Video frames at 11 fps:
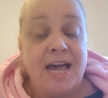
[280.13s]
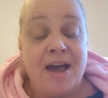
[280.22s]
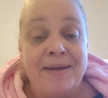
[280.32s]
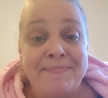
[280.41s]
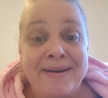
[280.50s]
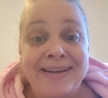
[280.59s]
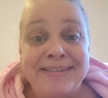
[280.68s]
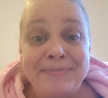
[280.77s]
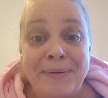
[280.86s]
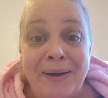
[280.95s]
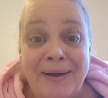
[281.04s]
on my
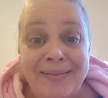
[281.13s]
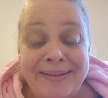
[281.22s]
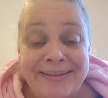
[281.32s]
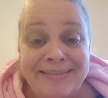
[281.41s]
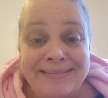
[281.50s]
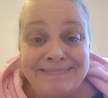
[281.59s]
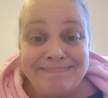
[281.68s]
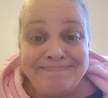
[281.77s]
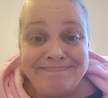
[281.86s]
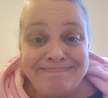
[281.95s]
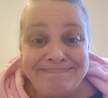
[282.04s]
small little
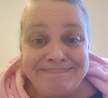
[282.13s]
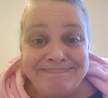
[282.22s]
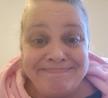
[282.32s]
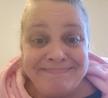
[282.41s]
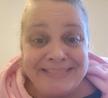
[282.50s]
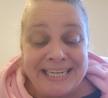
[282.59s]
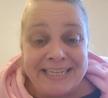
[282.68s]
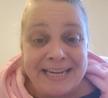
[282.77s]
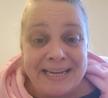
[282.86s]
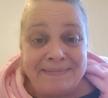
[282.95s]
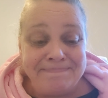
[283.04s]

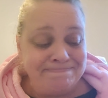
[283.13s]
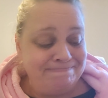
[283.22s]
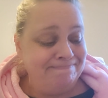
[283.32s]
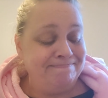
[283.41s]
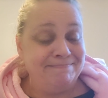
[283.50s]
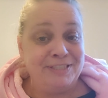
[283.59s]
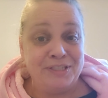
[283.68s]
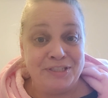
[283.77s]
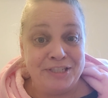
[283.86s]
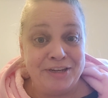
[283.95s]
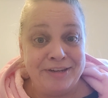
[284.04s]
income, Social
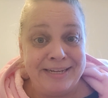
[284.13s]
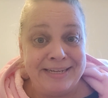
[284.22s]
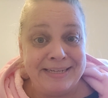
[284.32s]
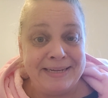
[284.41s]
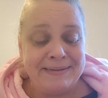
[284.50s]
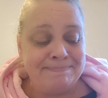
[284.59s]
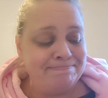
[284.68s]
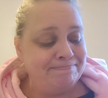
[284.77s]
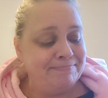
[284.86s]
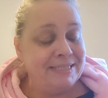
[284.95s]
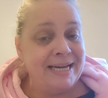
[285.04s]
Security income,
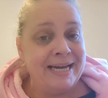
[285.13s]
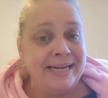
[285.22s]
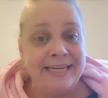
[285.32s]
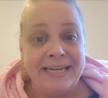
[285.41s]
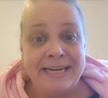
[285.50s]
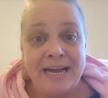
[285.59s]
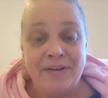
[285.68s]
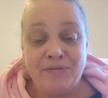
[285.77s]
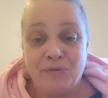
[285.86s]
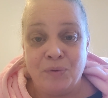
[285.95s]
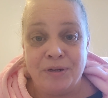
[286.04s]
I cannot
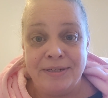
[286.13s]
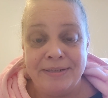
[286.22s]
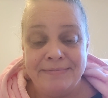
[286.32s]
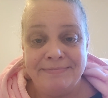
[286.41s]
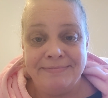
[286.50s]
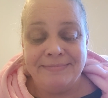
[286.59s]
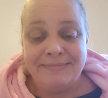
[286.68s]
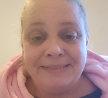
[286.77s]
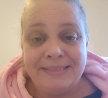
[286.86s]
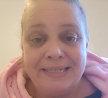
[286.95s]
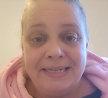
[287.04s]
afford
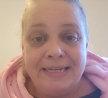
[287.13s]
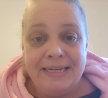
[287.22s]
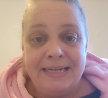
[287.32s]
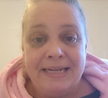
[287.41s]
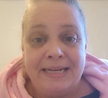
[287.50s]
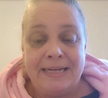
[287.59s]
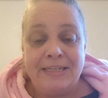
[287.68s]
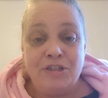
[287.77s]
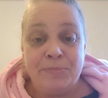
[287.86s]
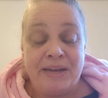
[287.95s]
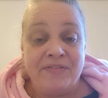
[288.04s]

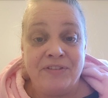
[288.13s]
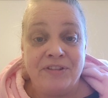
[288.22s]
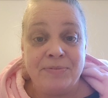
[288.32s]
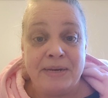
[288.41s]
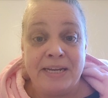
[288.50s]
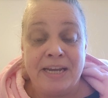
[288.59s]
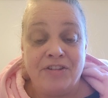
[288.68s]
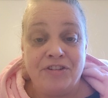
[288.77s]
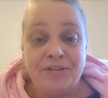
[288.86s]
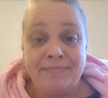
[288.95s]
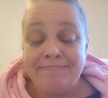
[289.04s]
to pay for this
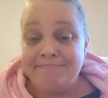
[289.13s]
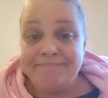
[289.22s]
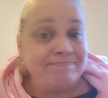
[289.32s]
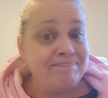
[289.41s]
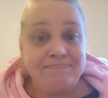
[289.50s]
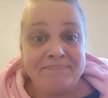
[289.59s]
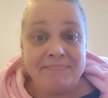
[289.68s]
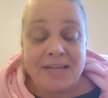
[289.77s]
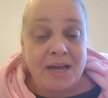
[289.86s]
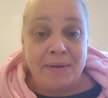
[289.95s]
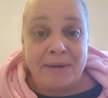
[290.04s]
medication
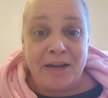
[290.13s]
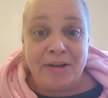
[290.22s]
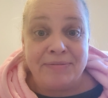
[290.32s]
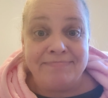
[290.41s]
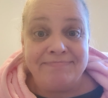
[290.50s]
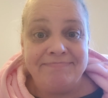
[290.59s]
on my own.